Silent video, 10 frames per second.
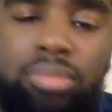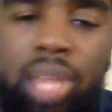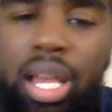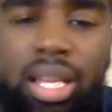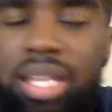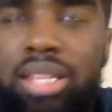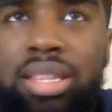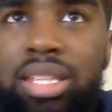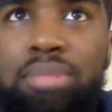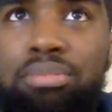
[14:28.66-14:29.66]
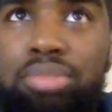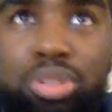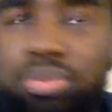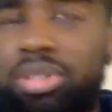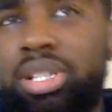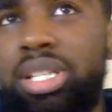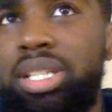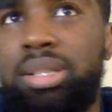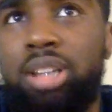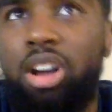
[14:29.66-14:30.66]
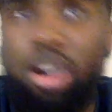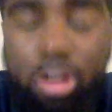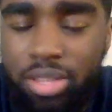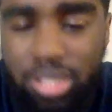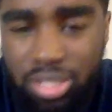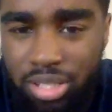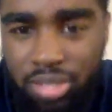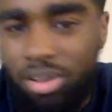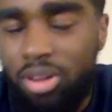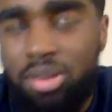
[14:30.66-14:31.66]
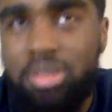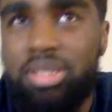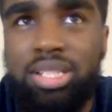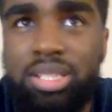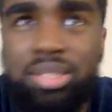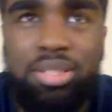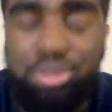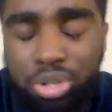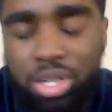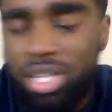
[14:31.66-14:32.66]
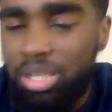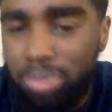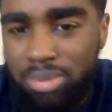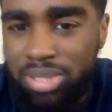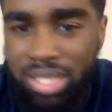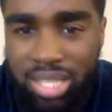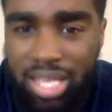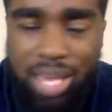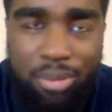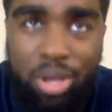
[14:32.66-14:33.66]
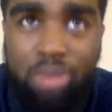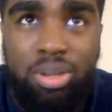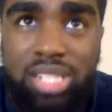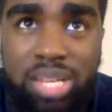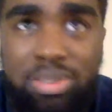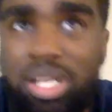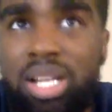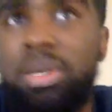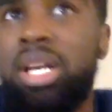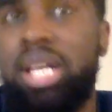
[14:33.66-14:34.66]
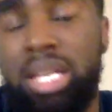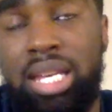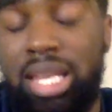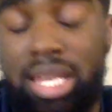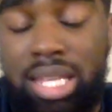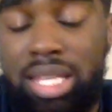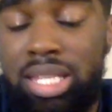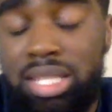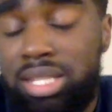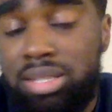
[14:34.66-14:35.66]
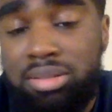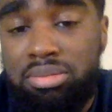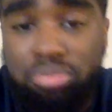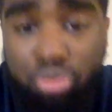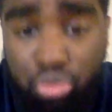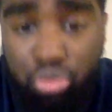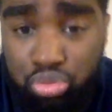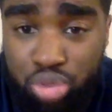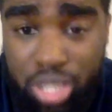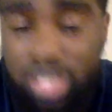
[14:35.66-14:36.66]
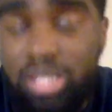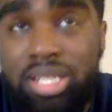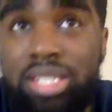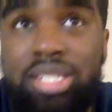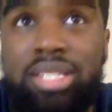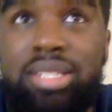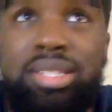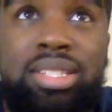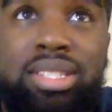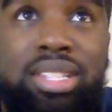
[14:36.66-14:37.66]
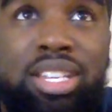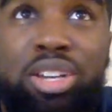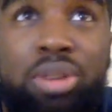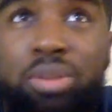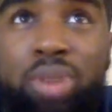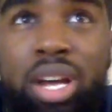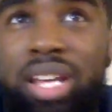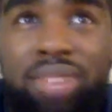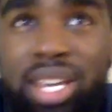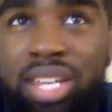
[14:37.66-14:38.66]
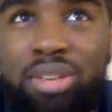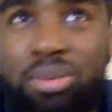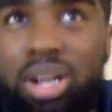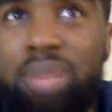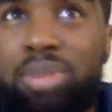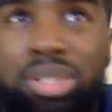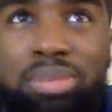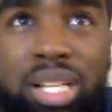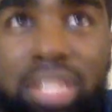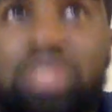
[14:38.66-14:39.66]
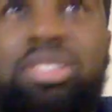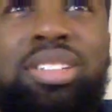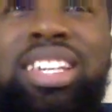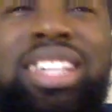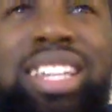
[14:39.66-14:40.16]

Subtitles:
I can't think. Blueprint, all the stuff, all the New York hip hop shit that came out around the same time. This is crazy. This is Tony, Invade, NY, Multiply, Killer